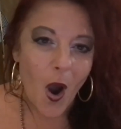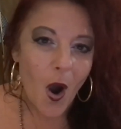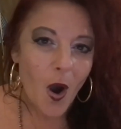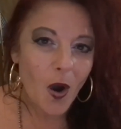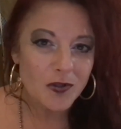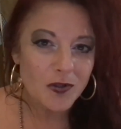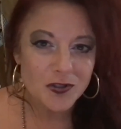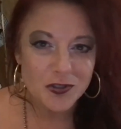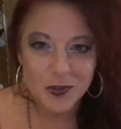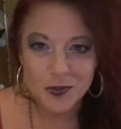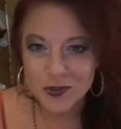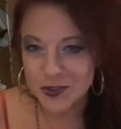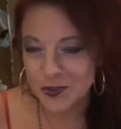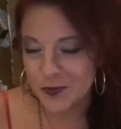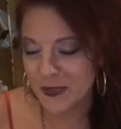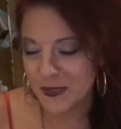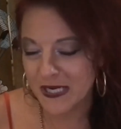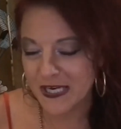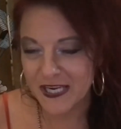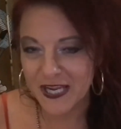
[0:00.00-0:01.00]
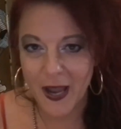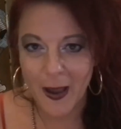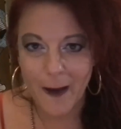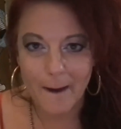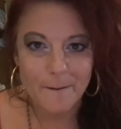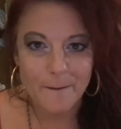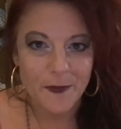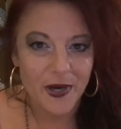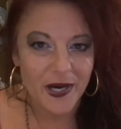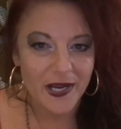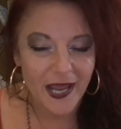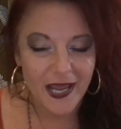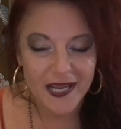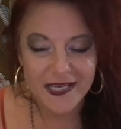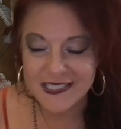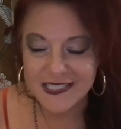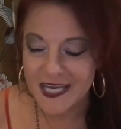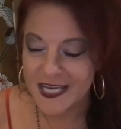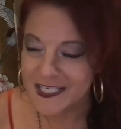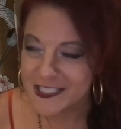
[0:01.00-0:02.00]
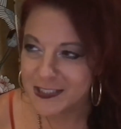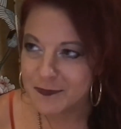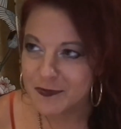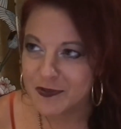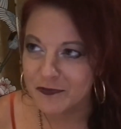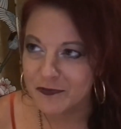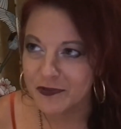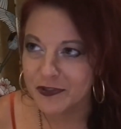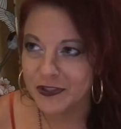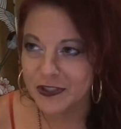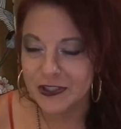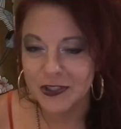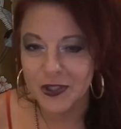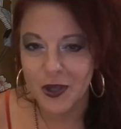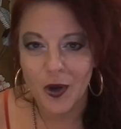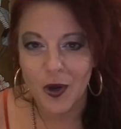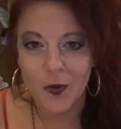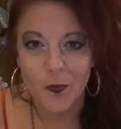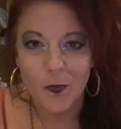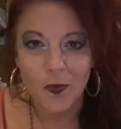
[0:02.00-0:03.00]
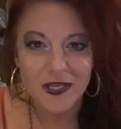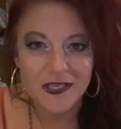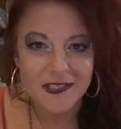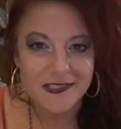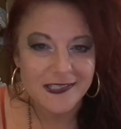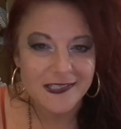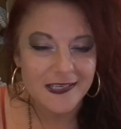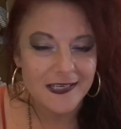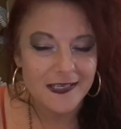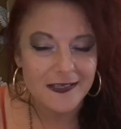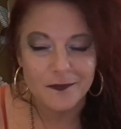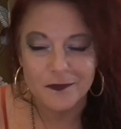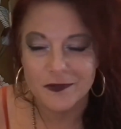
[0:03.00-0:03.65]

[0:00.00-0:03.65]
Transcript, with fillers: on social media, but I tend to be really long winded,